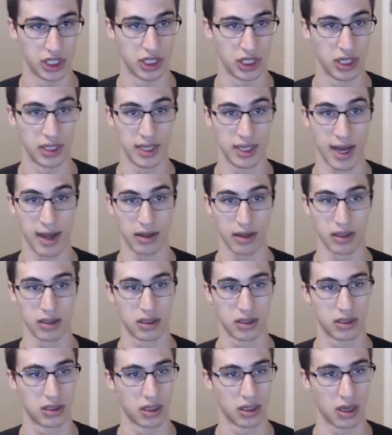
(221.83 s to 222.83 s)
the
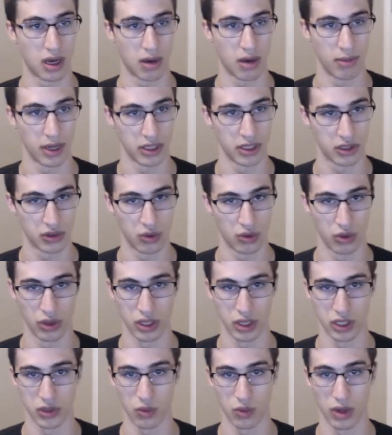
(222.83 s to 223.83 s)
talents to combat sword
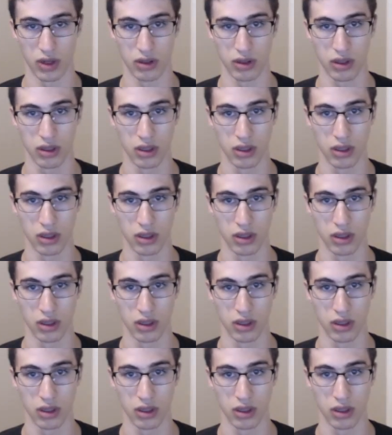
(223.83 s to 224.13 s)
as well,